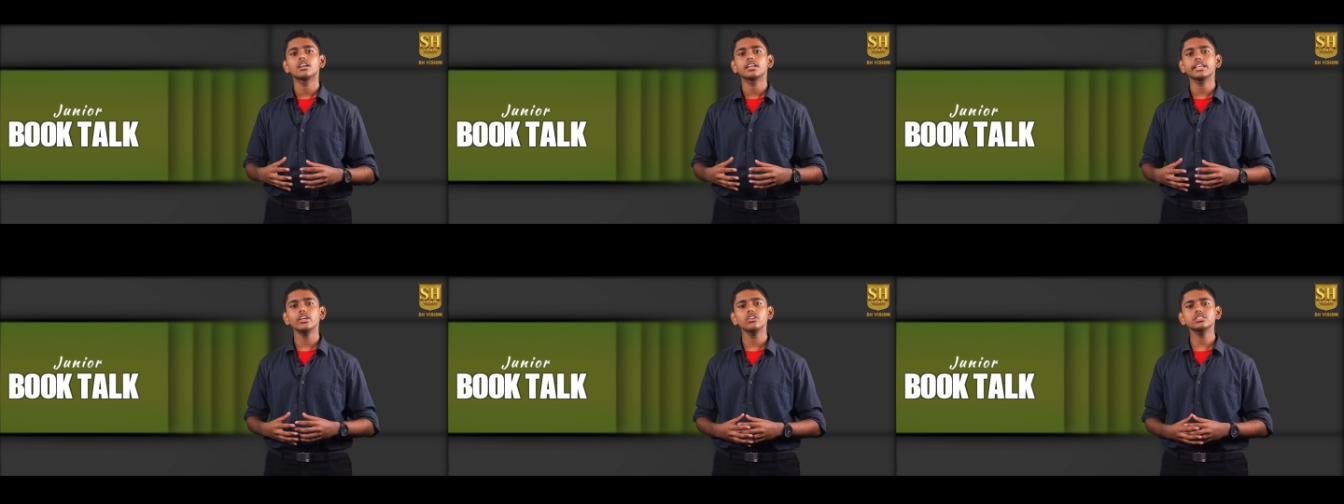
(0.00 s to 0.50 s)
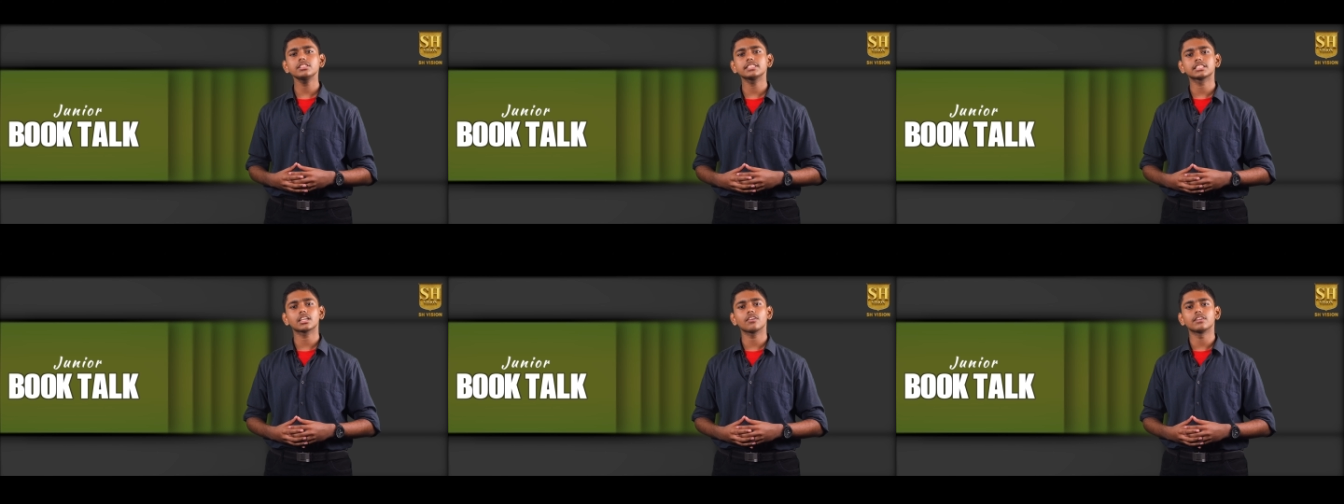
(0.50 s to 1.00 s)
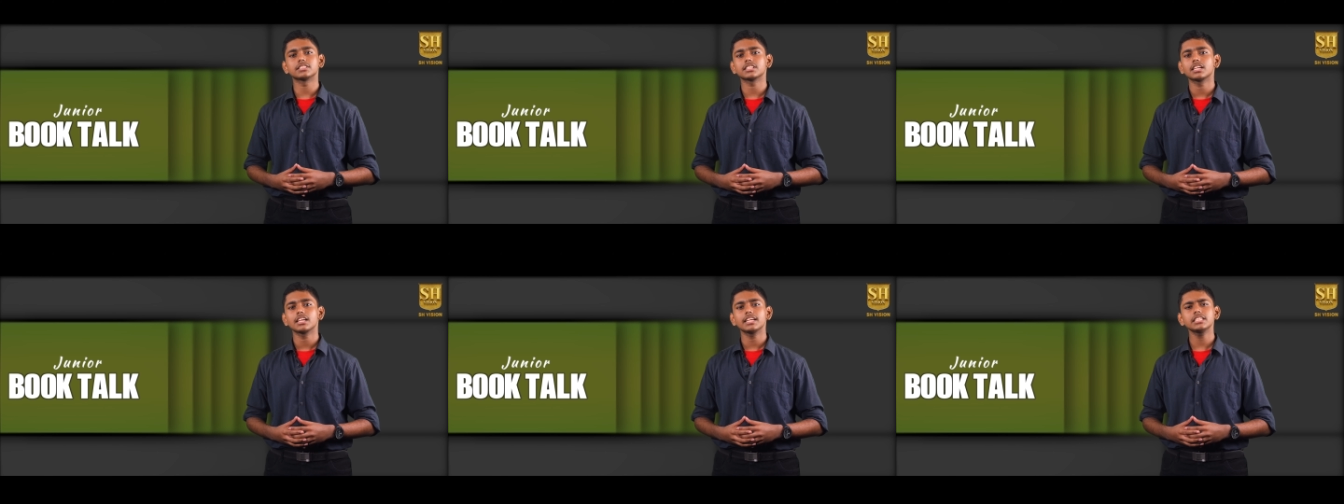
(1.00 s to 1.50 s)
He also discovers
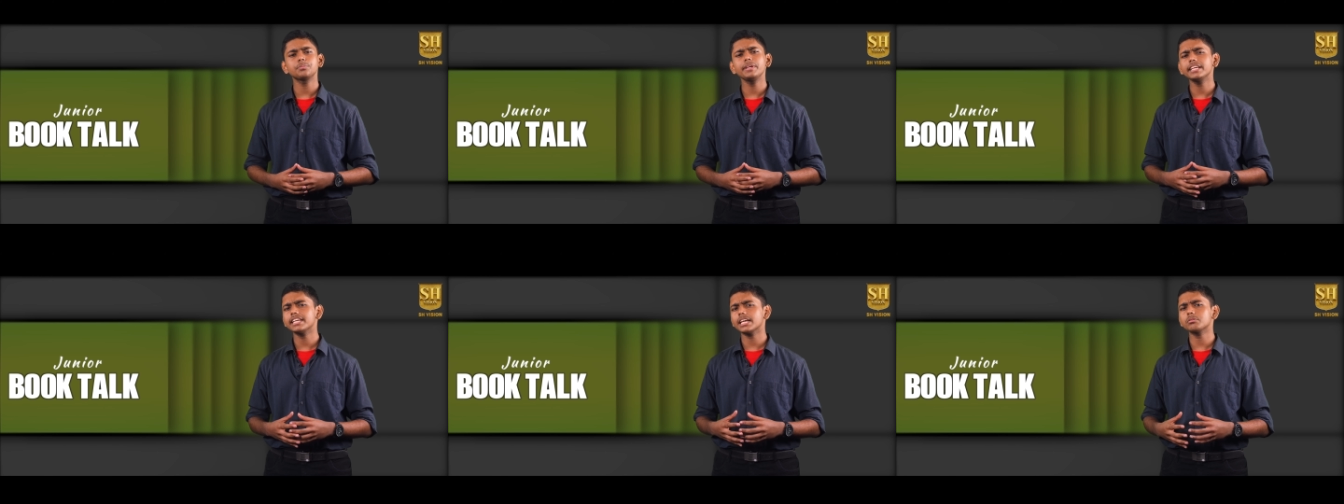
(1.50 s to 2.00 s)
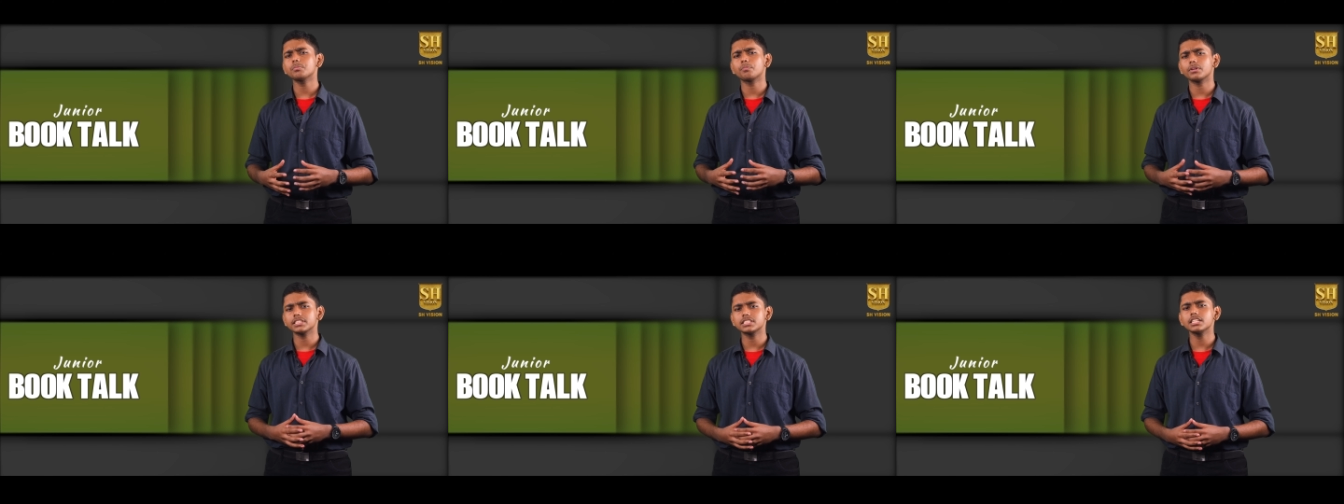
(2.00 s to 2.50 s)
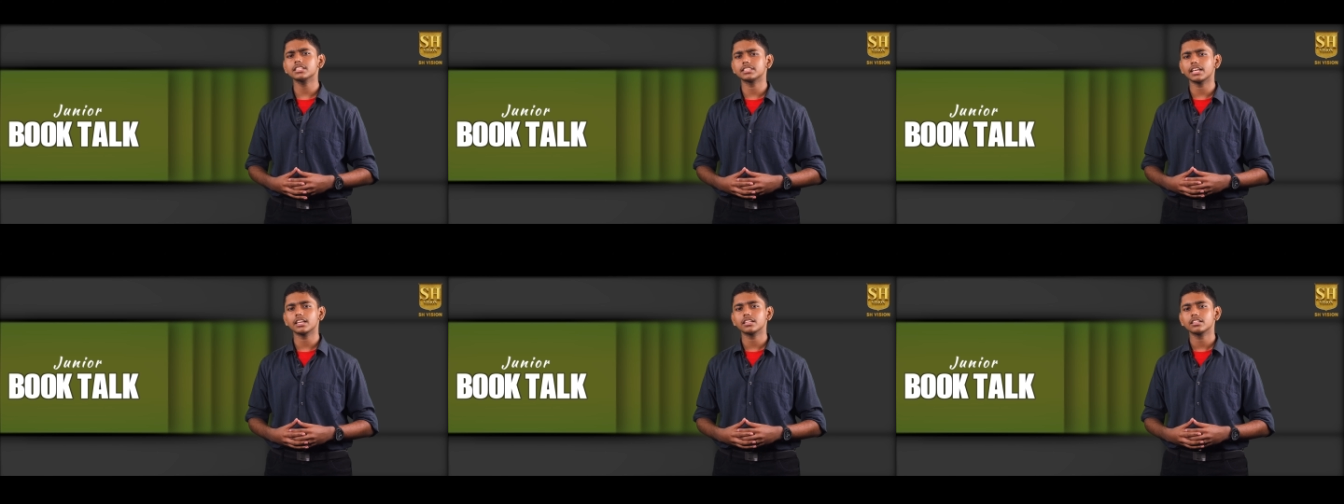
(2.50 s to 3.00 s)
he's being kept prisoner
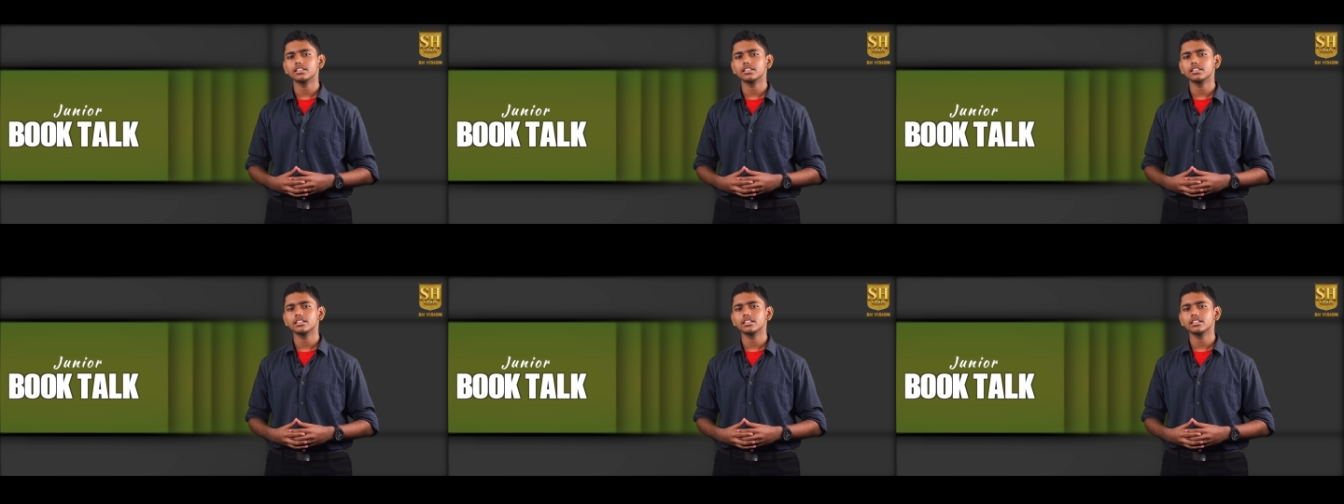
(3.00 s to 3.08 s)
there.